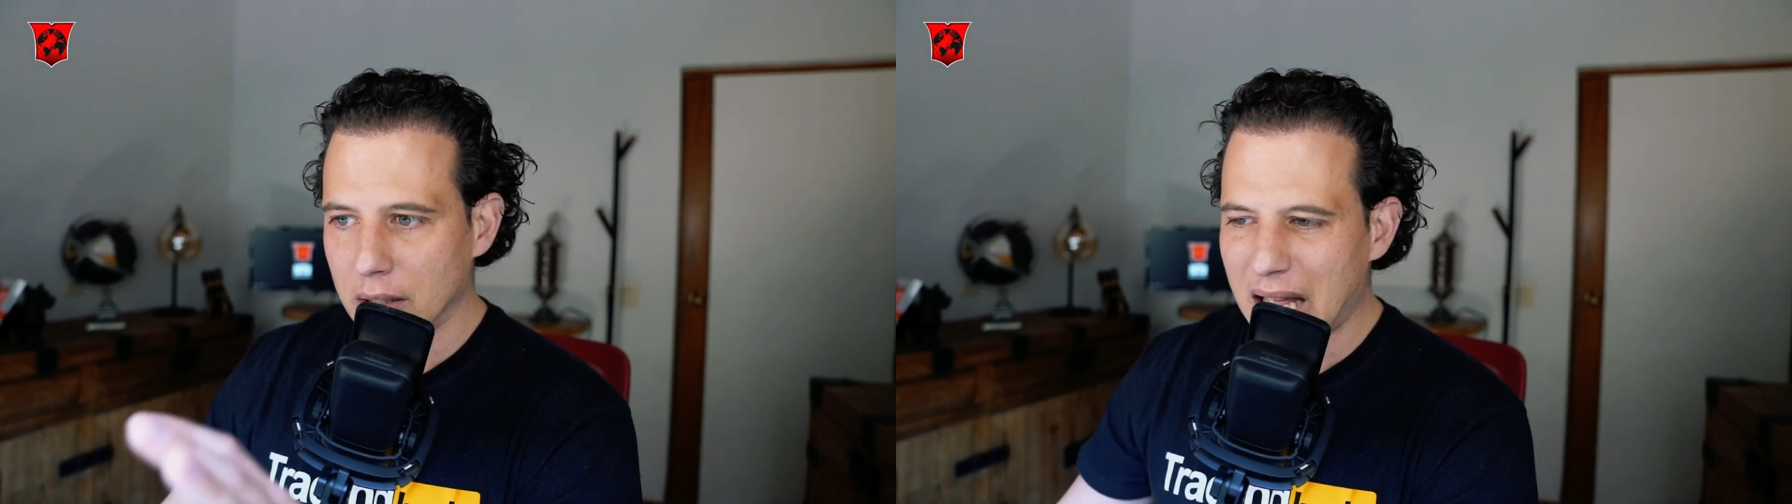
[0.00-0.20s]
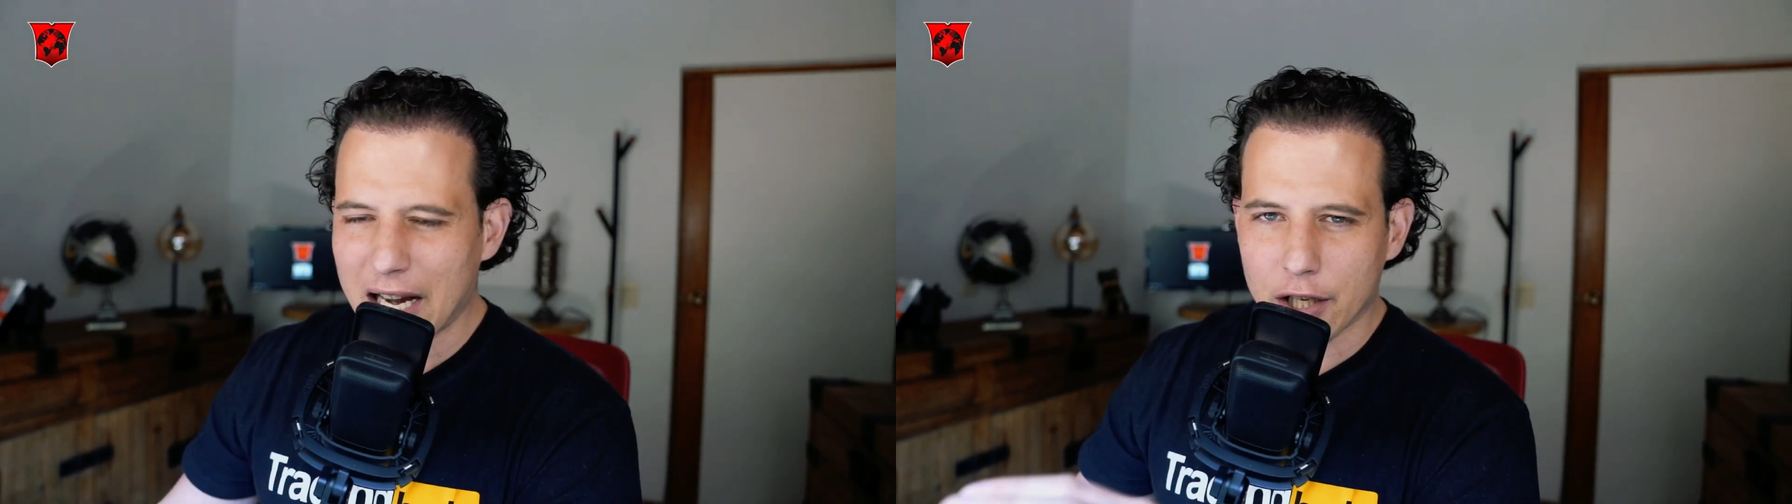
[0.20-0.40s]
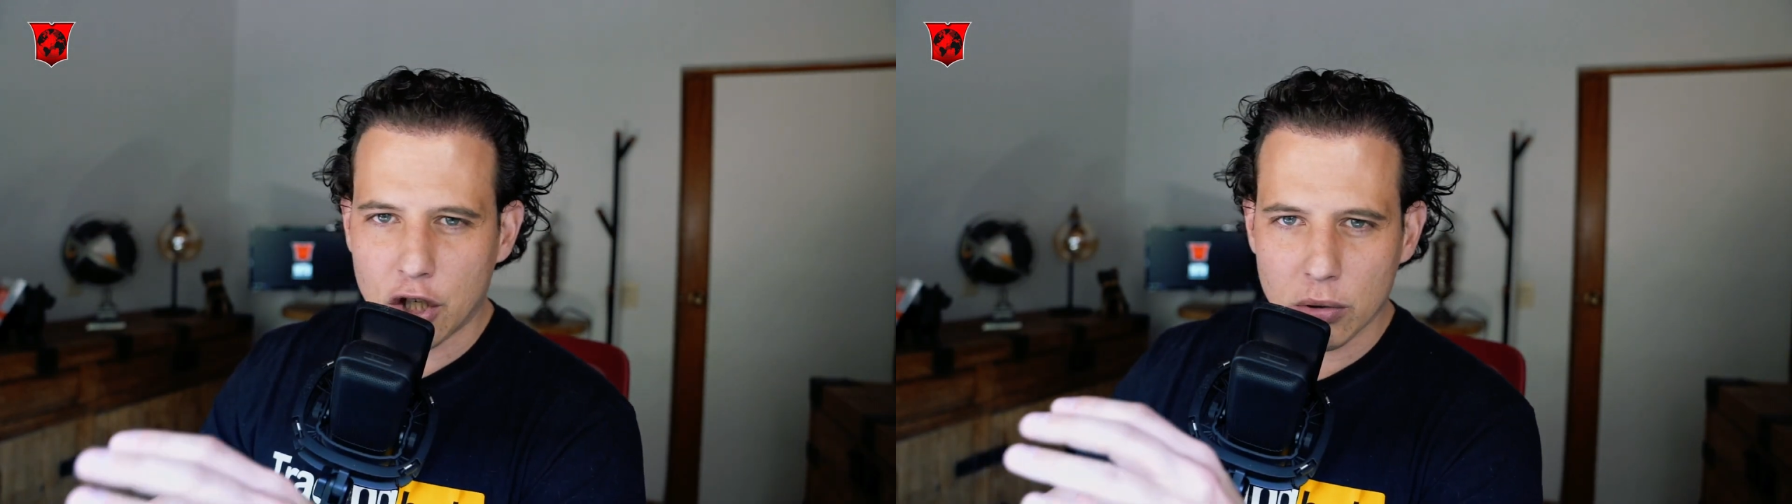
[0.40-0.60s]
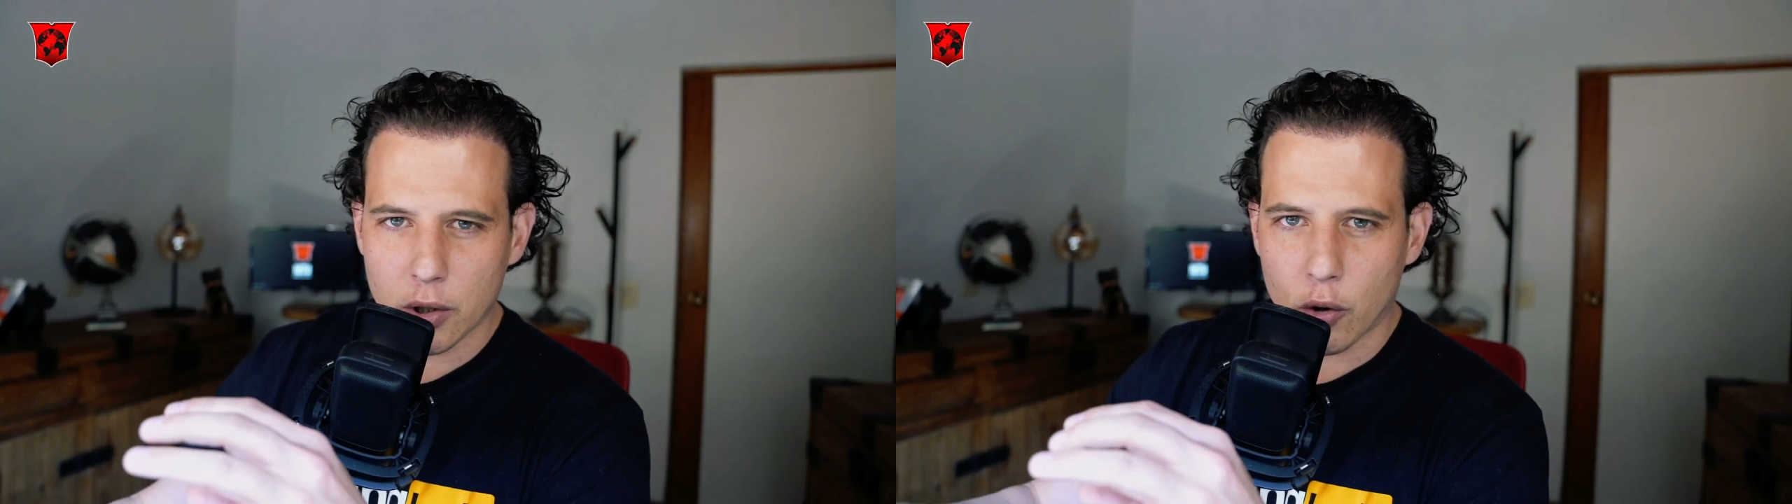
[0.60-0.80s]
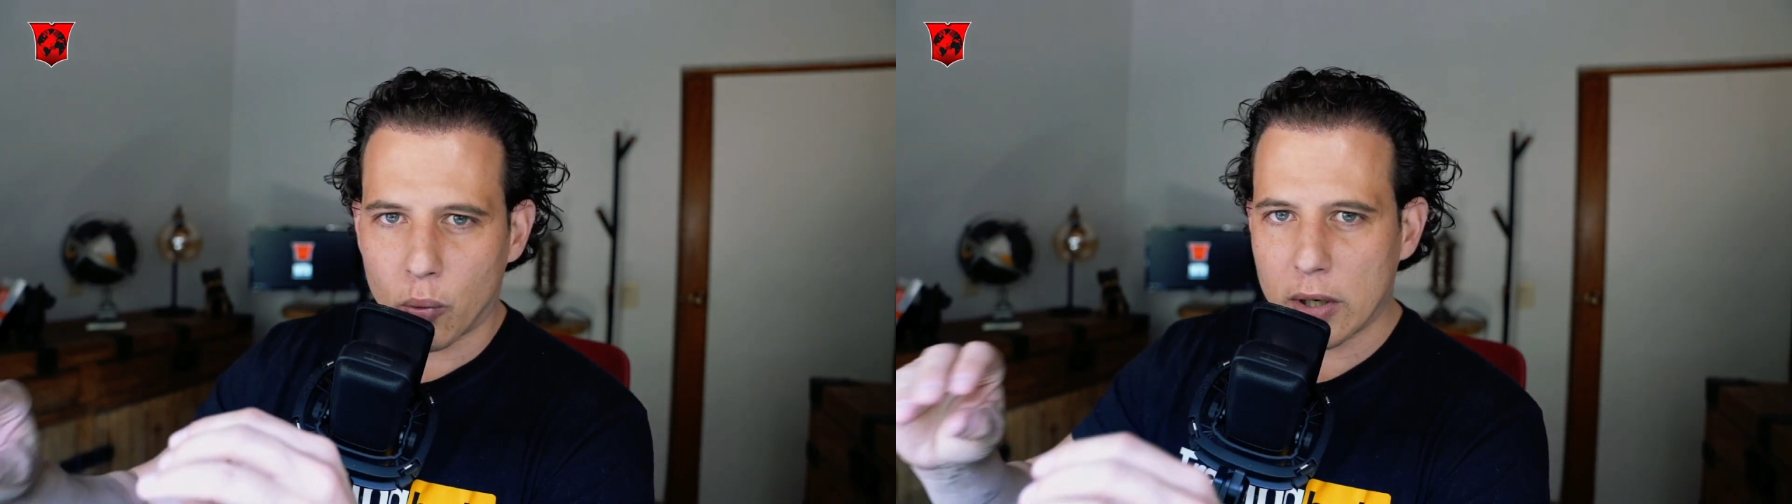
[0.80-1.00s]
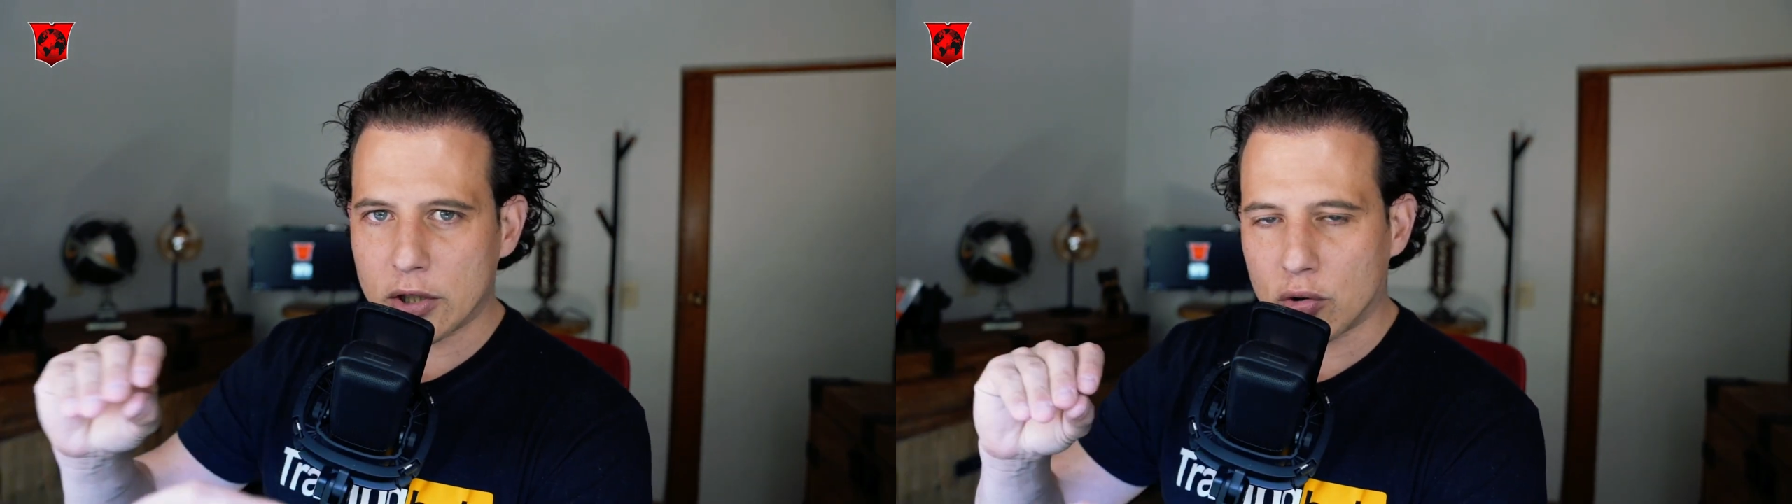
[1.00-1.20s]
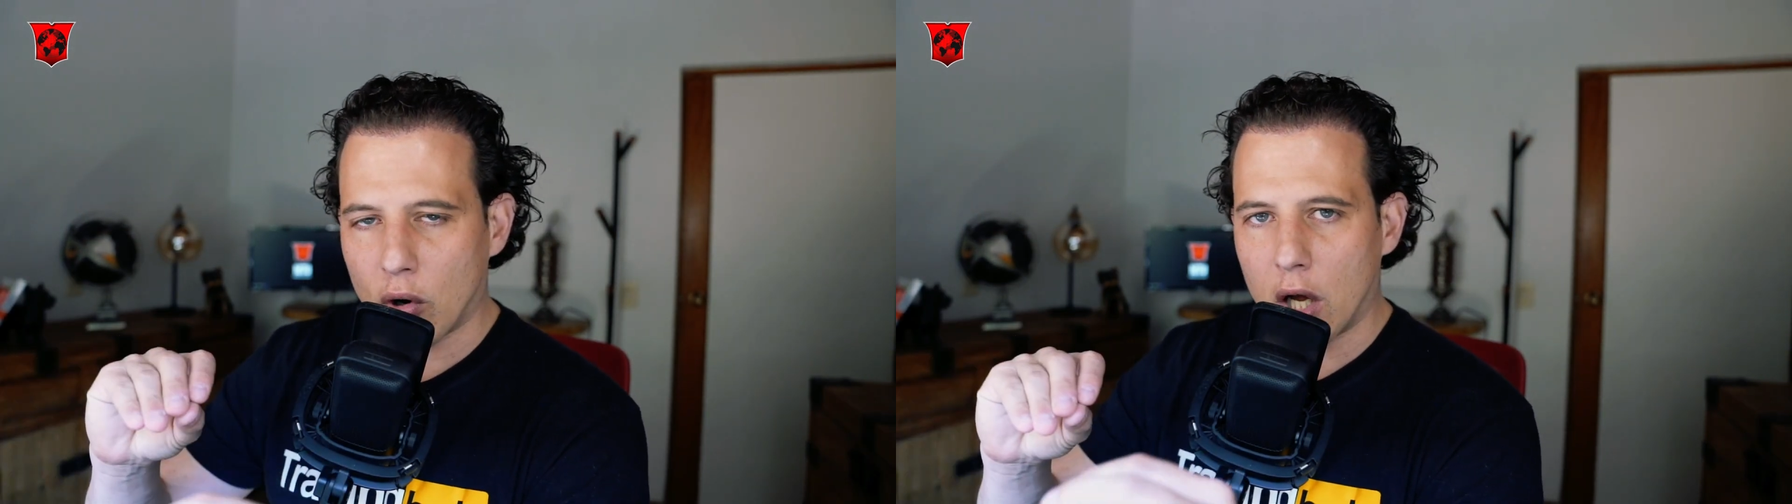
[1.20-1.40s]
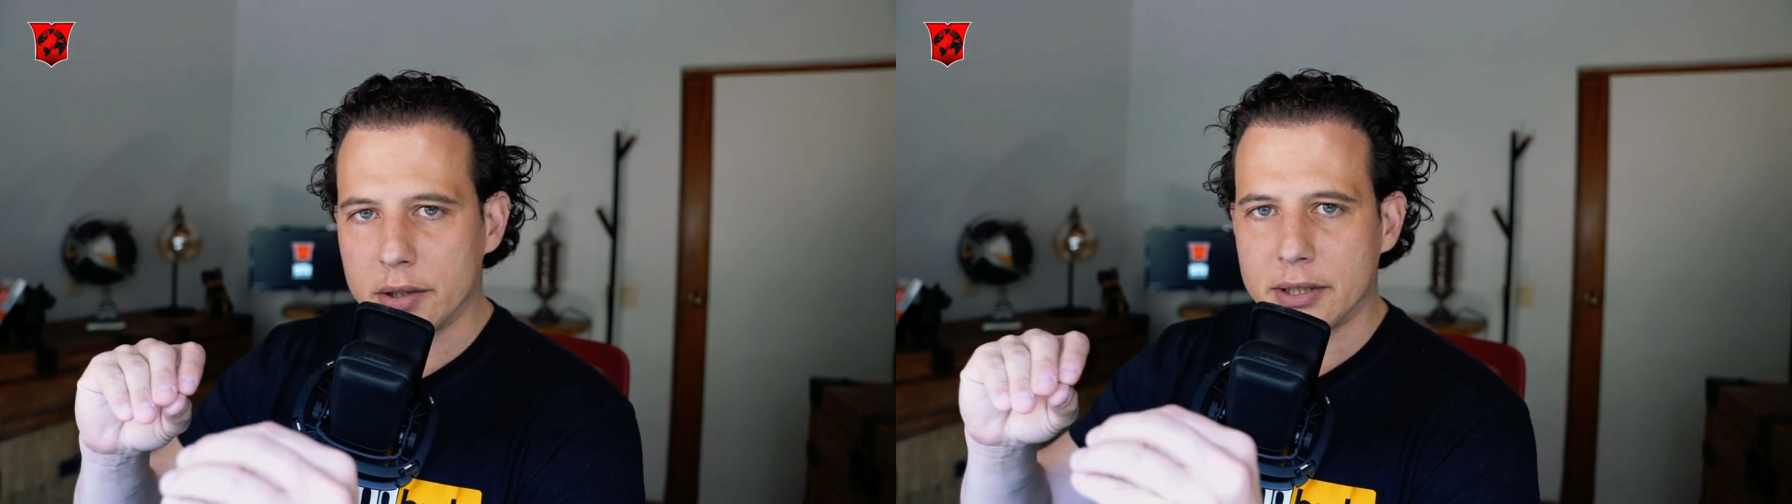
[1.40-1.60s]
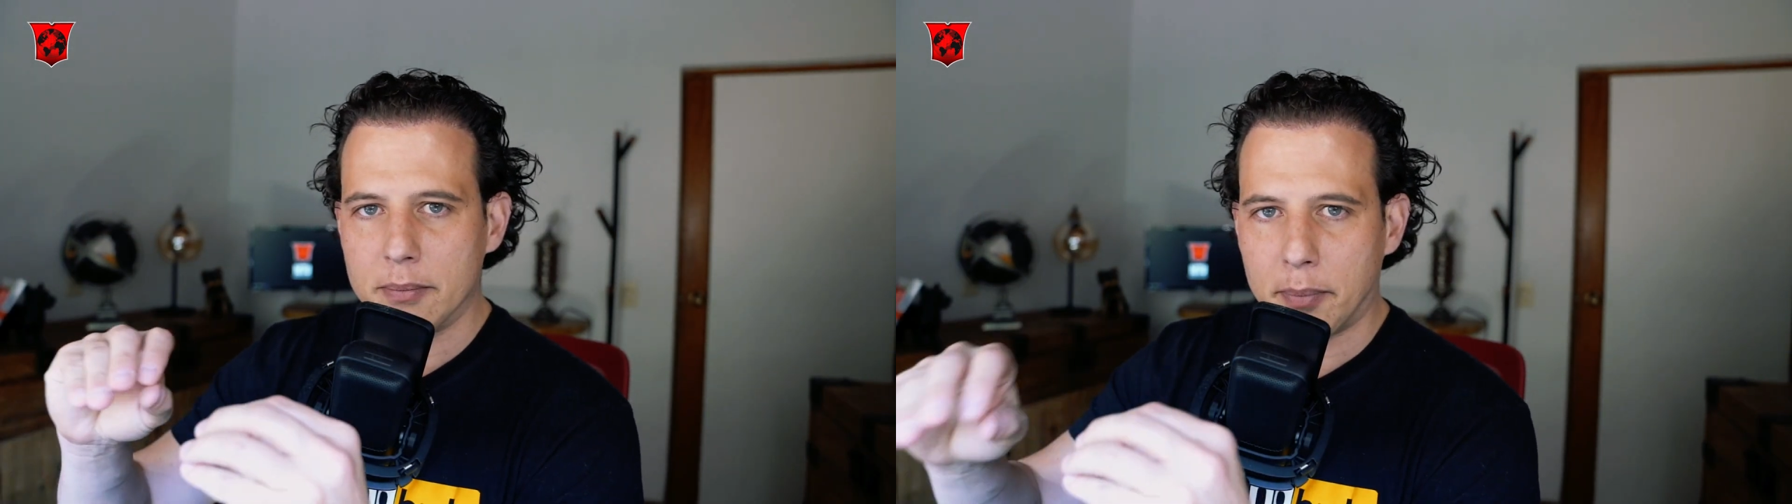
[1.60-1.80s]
lot of cute little restaurants and